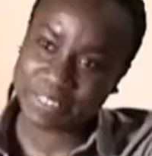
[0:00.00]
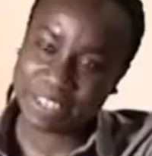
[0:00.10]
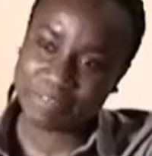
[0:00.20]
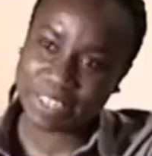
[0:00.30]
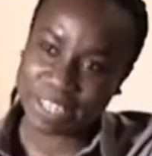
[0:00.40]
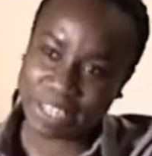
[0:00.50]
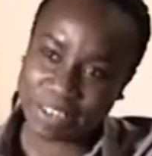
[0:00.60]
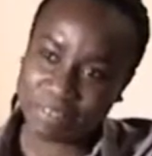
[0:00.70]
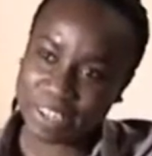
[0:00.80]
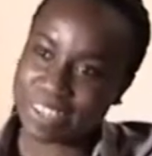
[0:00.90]
living in a
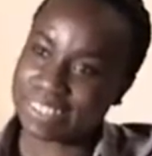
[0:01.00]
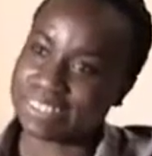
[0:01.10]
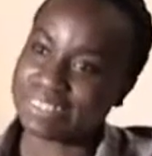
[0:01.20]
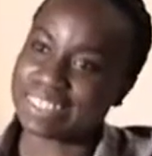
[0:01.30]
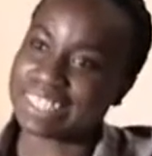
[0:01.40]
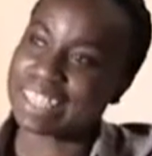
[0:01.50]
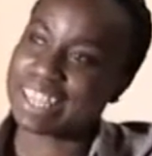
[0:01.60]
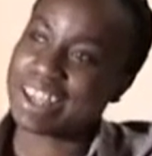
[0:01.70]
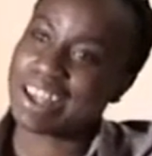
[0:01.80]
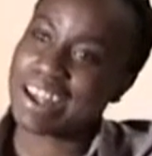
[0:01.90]
different country,
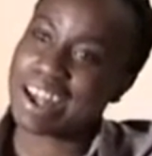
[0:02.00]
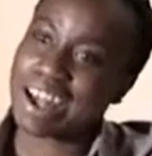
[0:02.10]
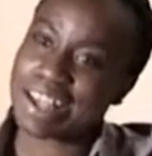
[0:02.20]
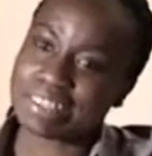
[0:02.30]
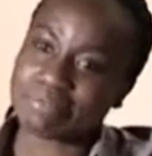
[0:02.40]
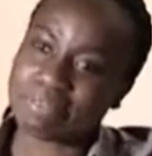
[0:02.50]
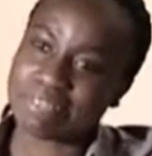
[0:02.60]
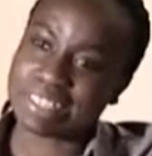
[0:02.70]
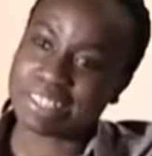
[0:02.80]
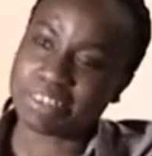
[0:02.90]
as a
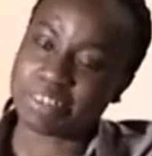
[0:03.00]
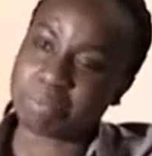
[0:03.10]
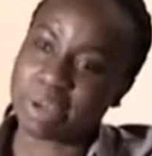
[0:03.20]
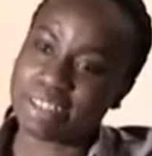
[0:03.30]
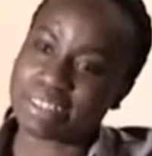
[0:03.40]
15-year-old by